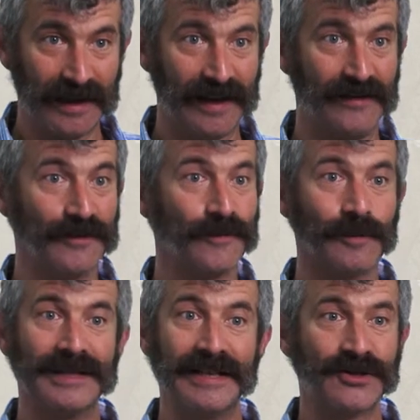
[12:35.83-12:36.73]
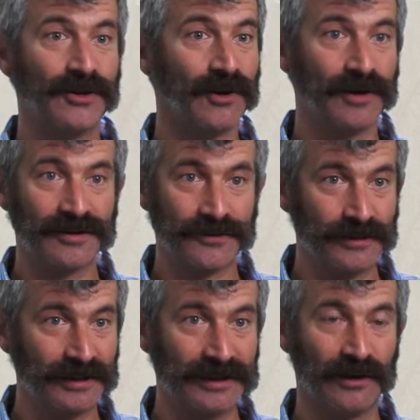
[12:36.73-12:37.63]
And the fermentation arts
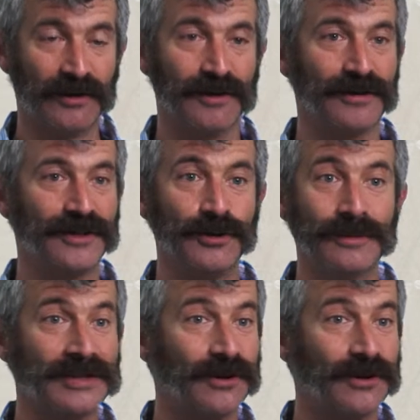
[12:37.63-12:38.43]
really are human